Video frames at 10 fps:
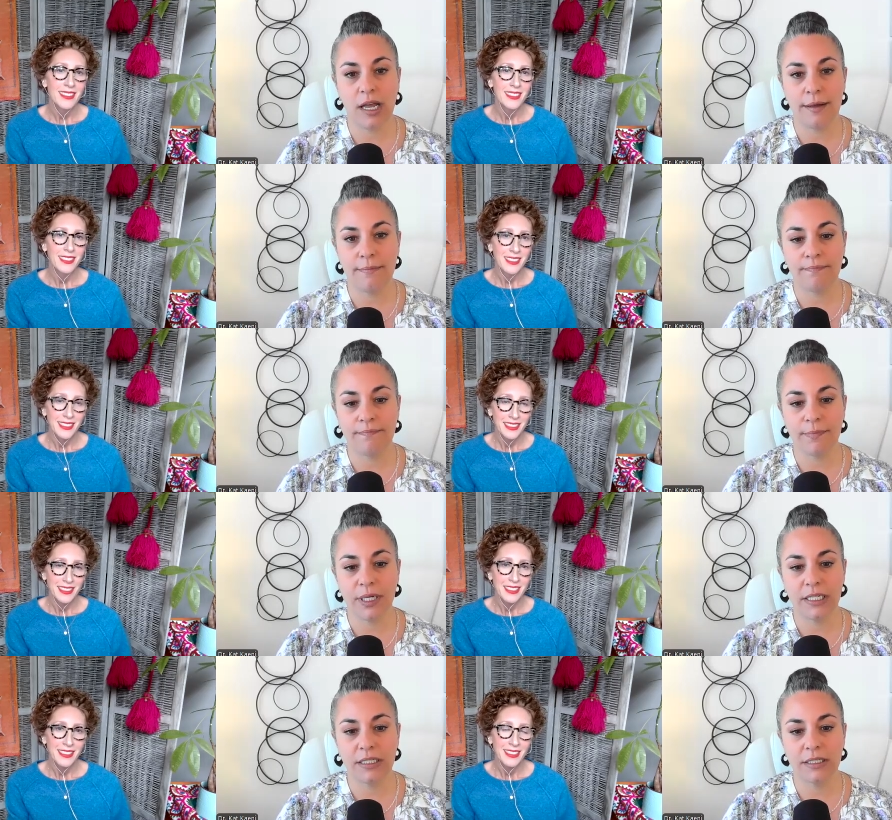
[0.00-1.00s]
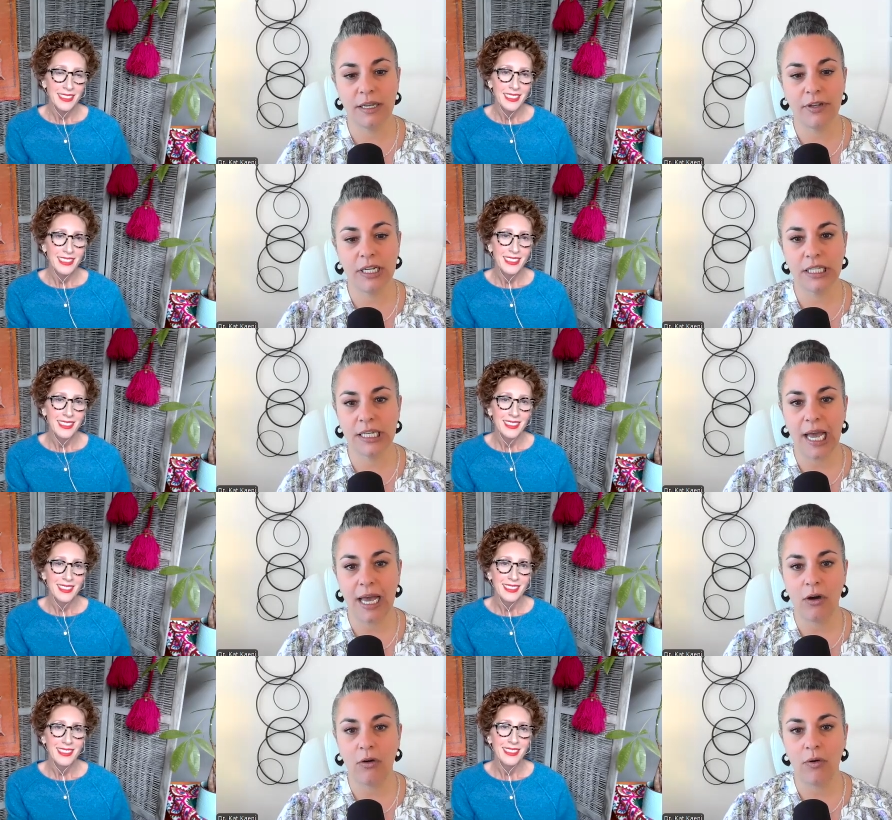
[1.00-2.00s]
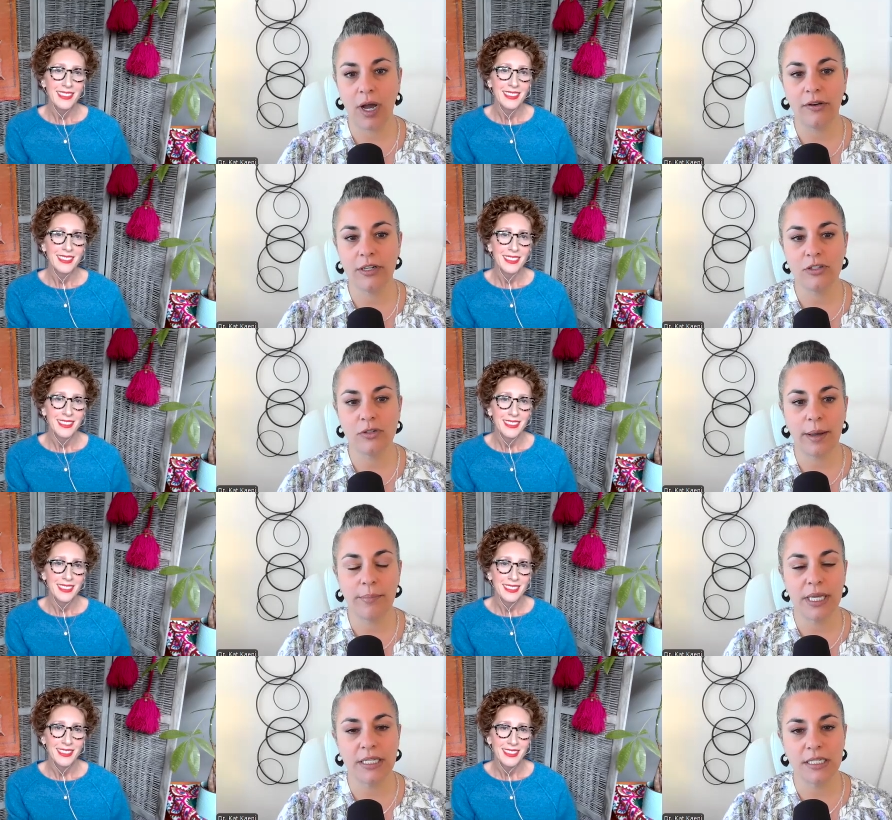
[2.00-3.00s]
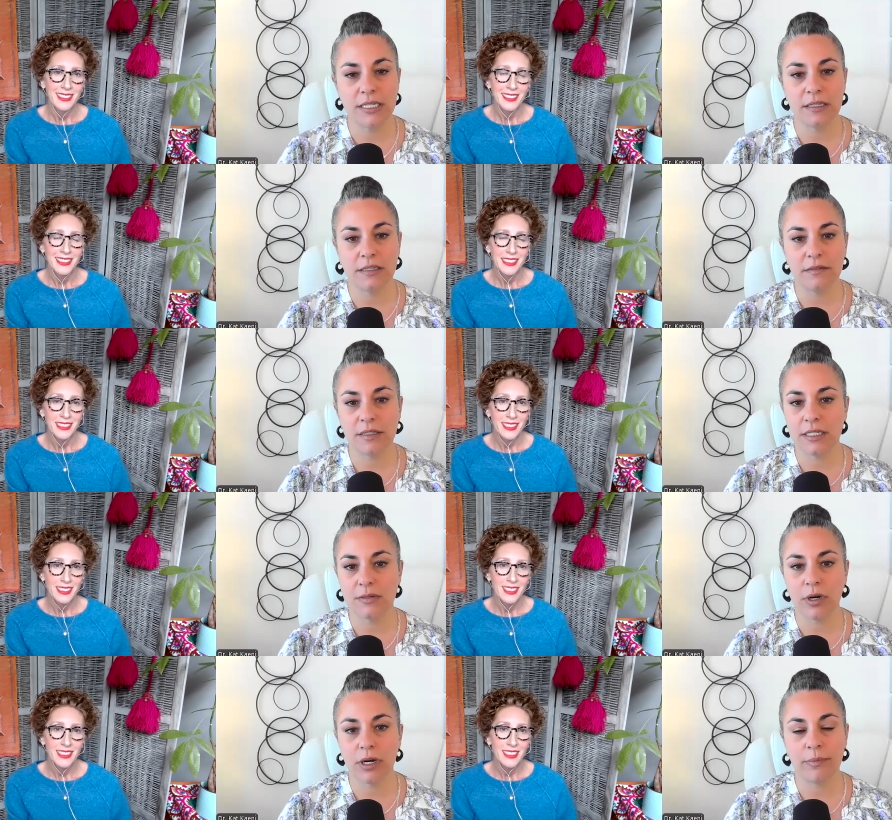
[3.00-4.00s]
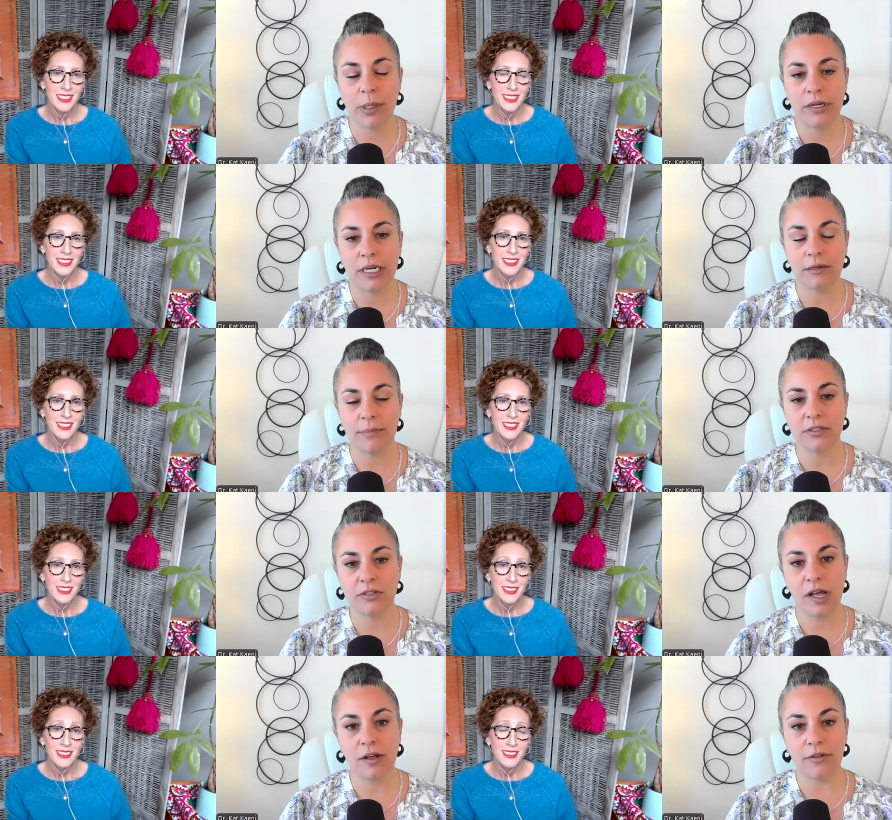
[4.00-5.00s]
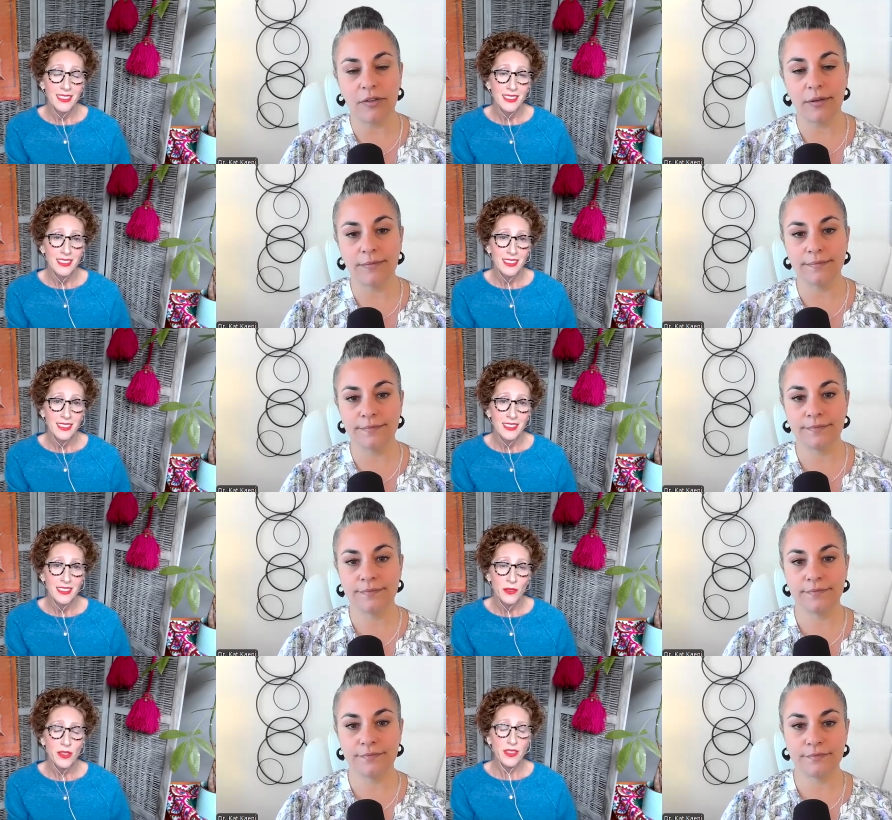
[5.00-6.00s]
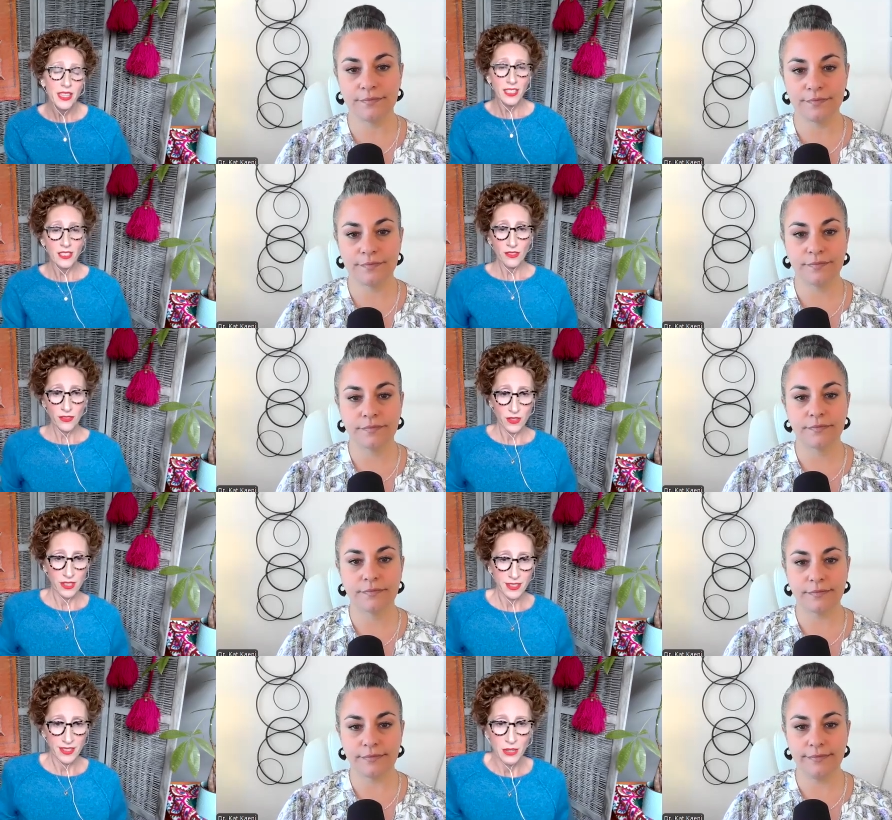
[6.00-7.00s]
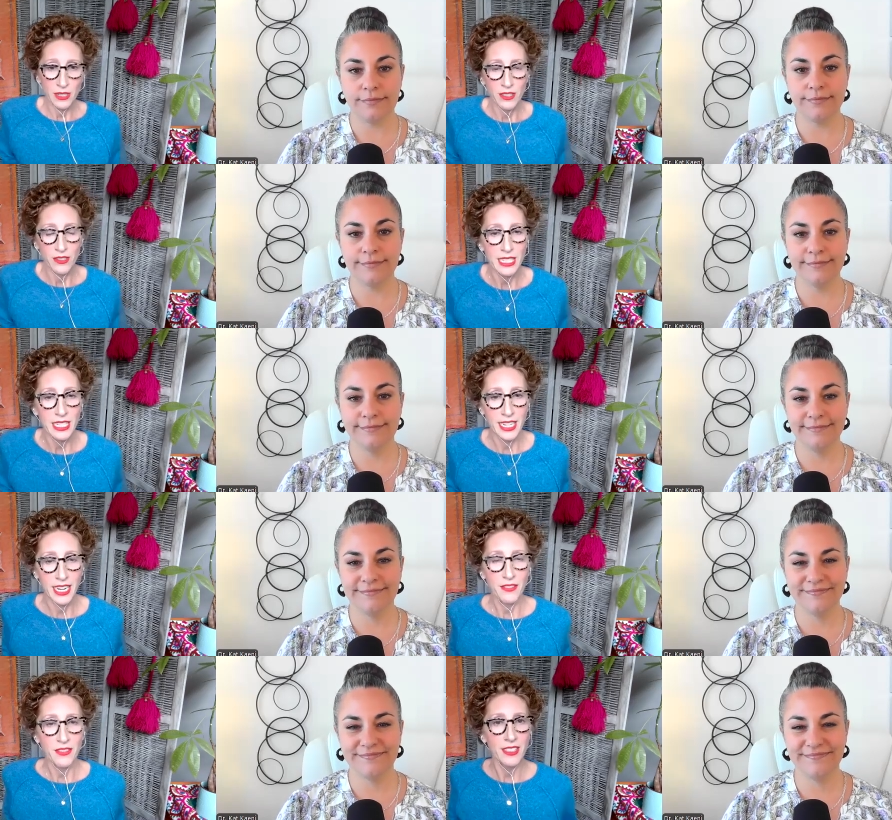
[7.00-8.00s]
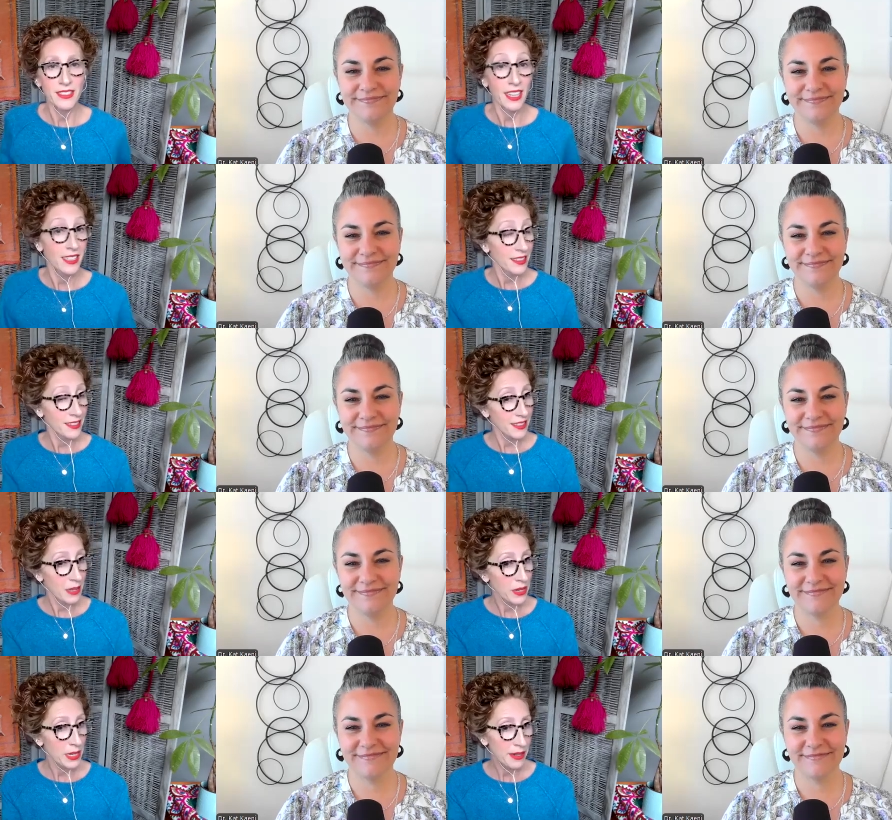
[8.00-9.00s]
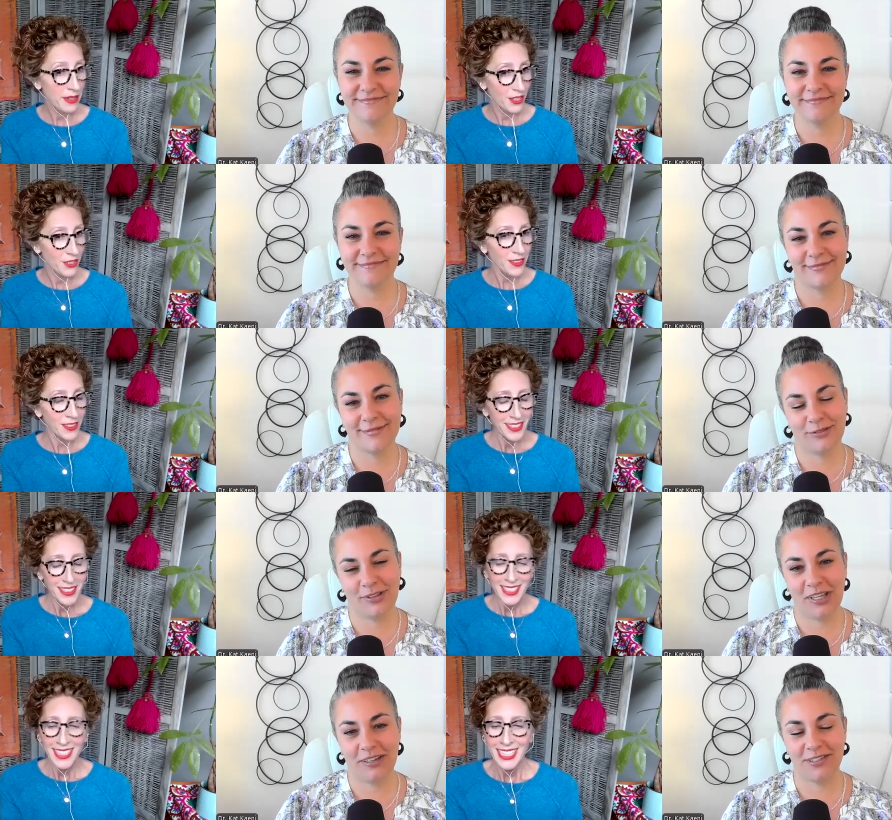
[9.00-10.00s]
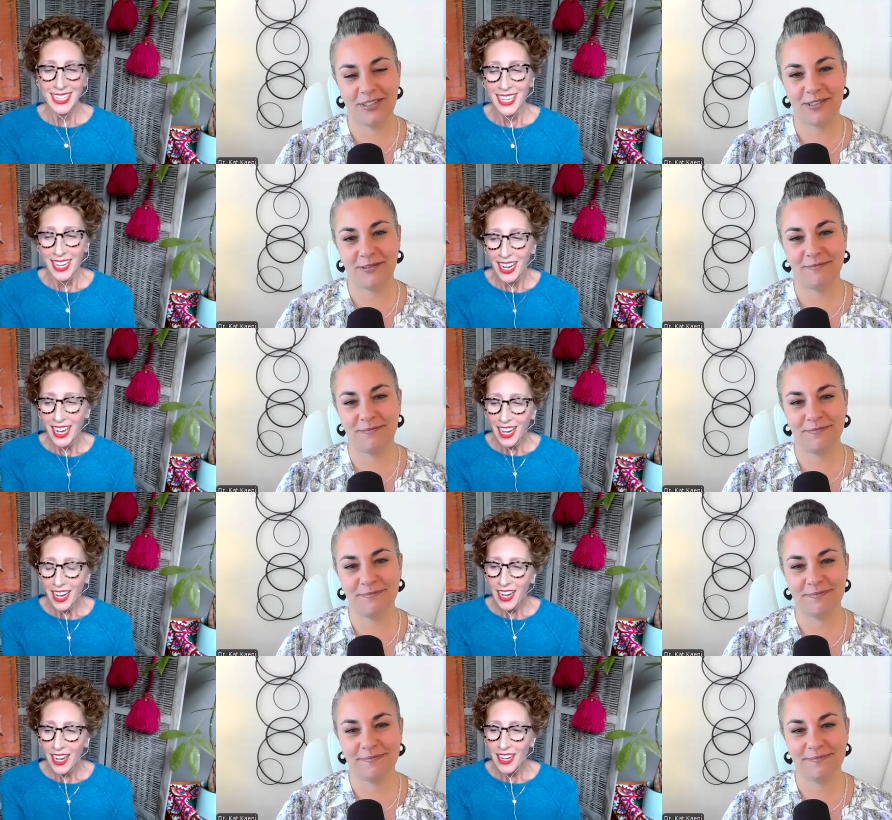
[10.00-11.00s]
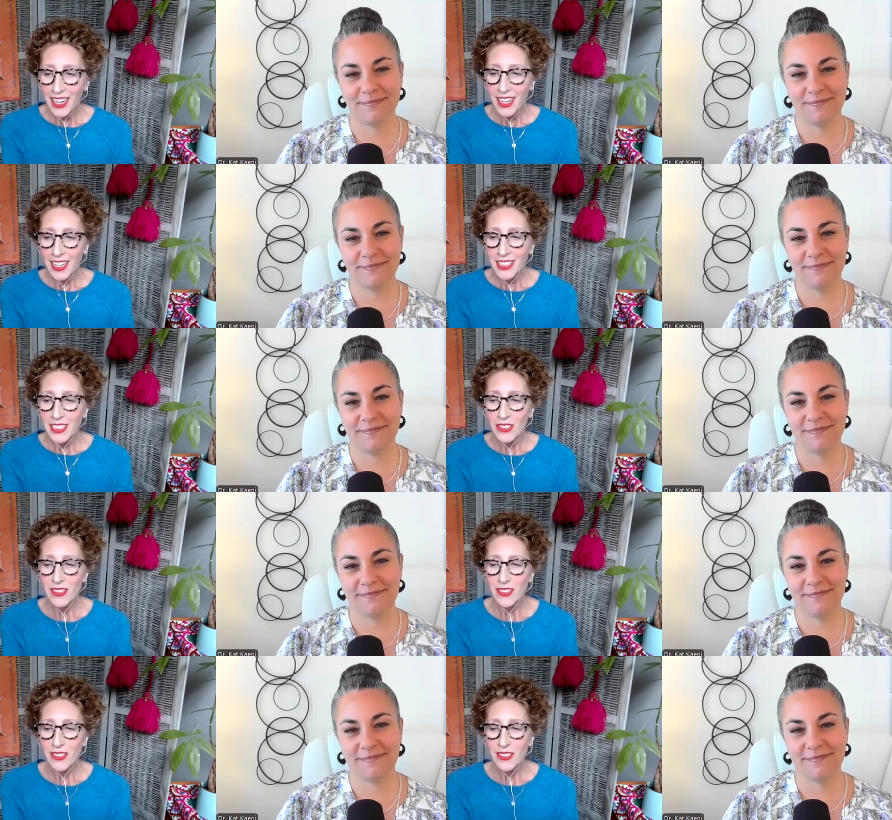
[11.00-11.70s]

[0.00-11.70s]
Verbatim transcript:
Speaker 1: Um, but definitely how, how did you come into this work of perinatal mental health?
Speaker 2: Well, thank you for saying what you did. And I feel exactly the same way about you. Thanks. Uh, you know, it's